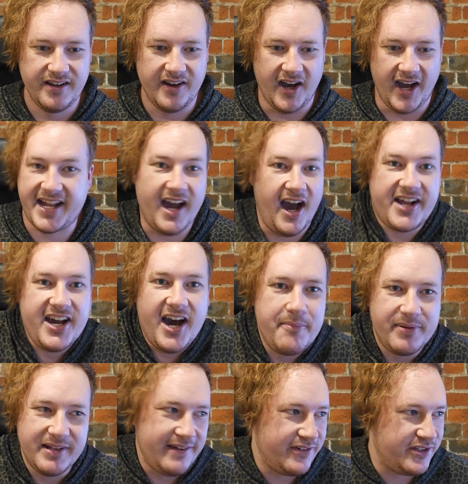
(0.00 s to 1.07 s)
I
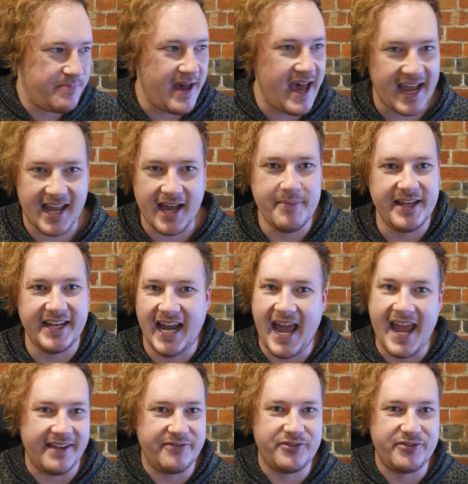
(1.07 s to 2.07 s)
can't believe it's back. I mean, hey,